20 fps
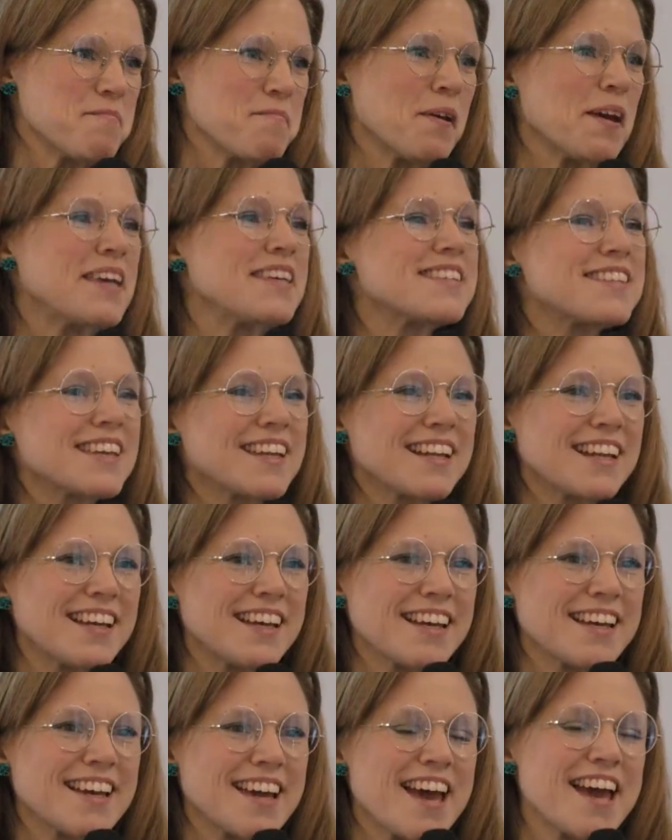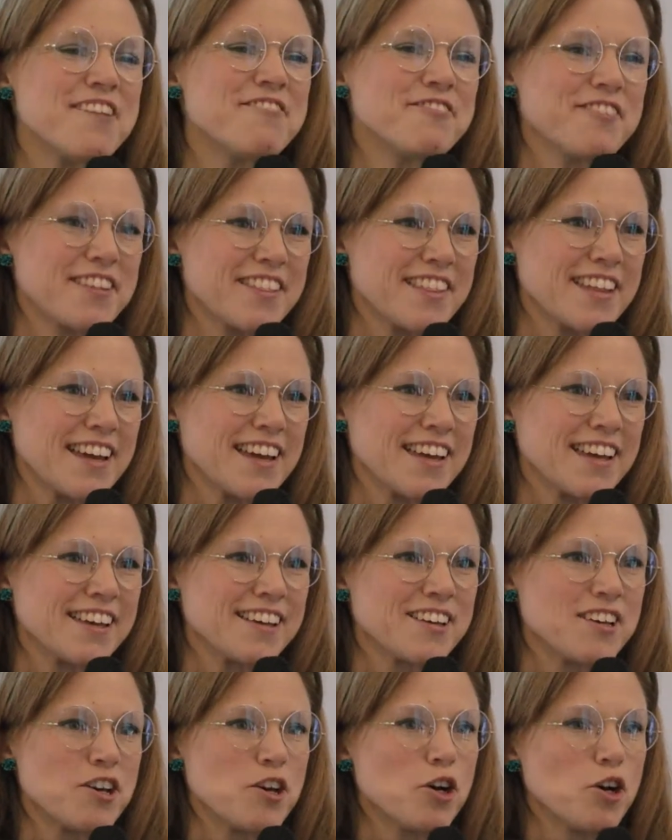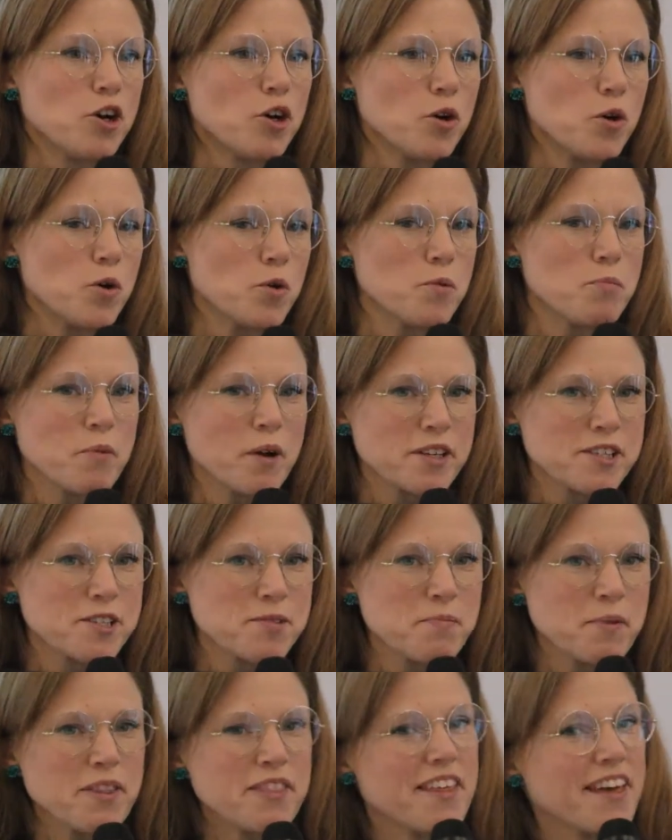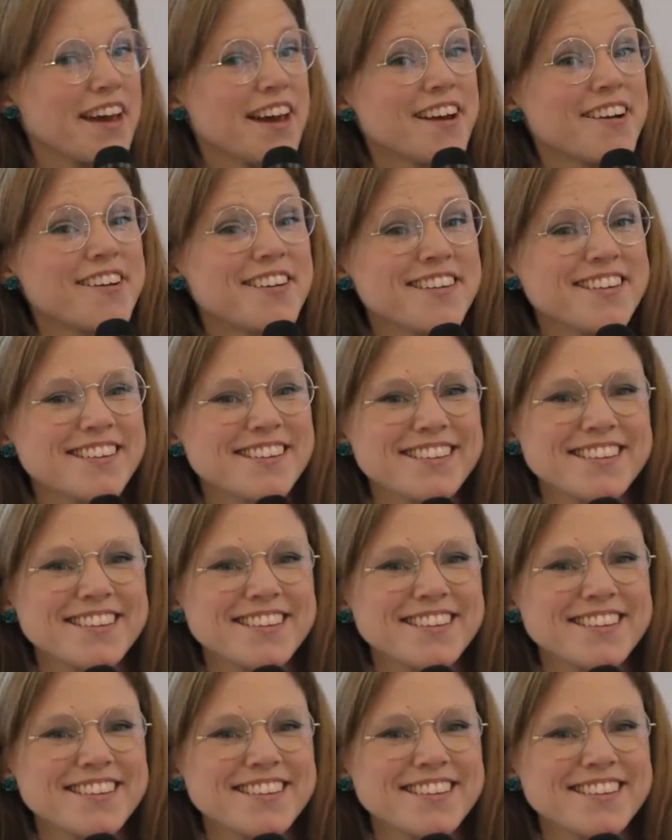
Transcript: basically everything. Who must be there?